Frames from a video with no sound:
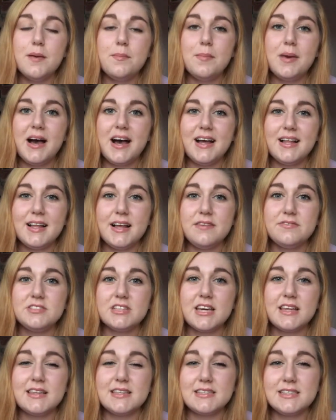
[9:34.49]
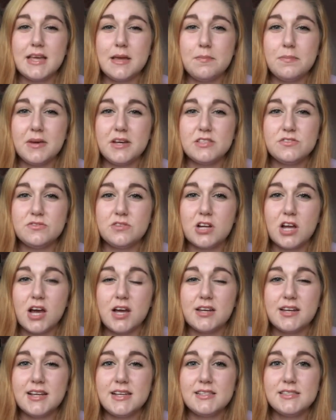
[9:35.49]
but I'll have to get the same bus
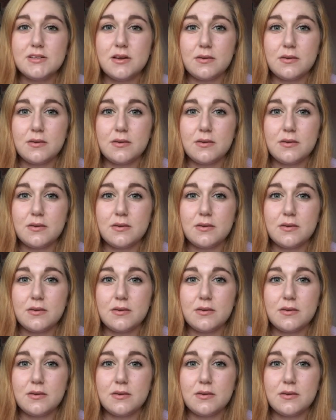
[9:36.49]
regardless.